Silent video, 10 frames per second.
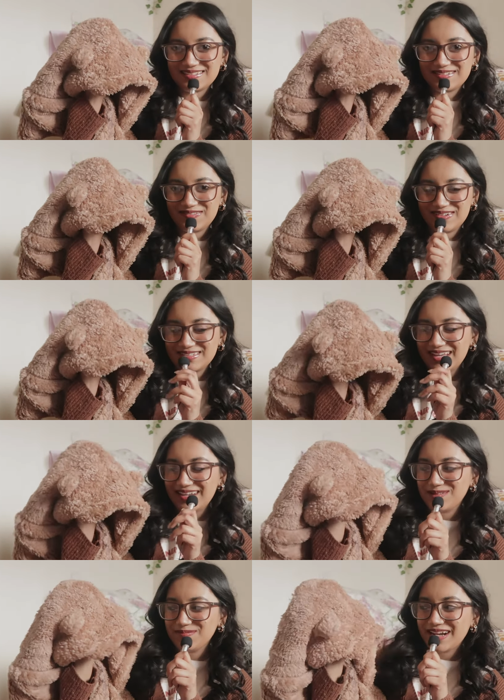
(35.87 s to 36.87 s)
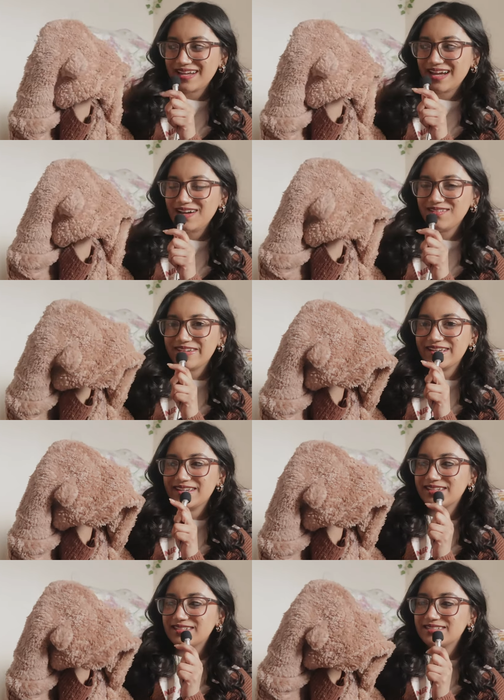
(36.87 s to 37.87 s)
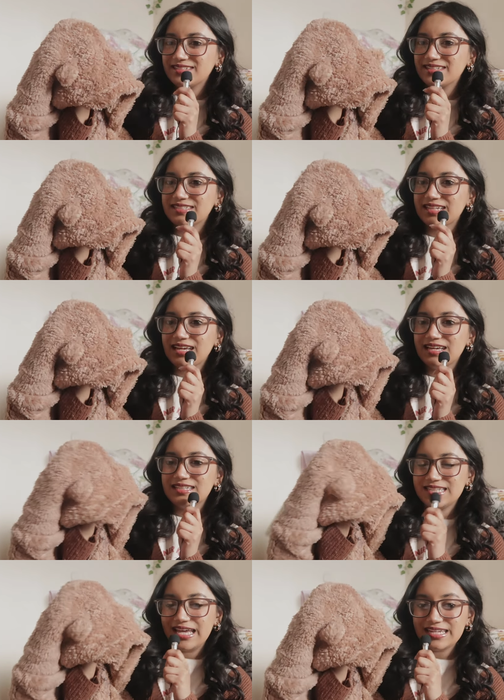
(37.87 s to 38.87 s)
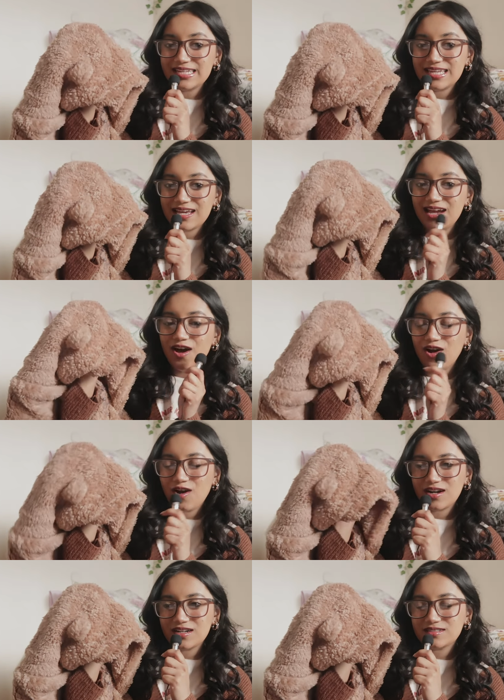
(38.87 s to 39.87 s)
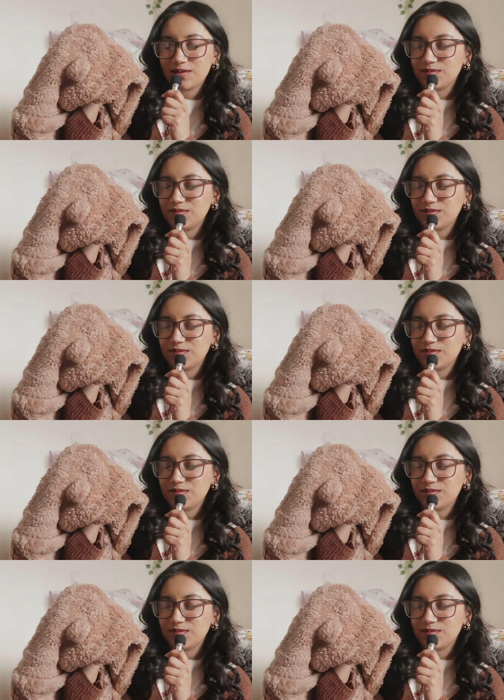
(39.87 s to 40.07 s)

is the first item that I have. It is this teddy hat.